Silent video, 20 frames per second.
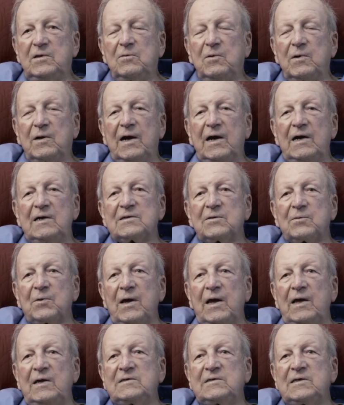there were guys that were
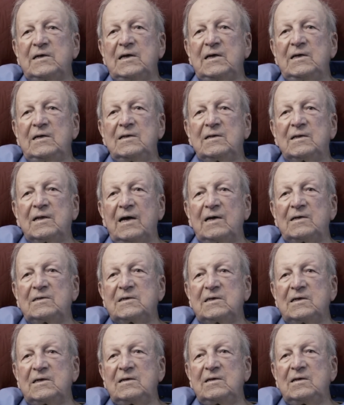18,
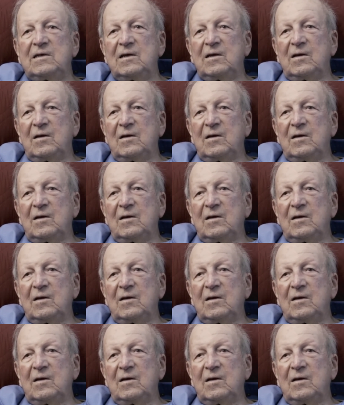19,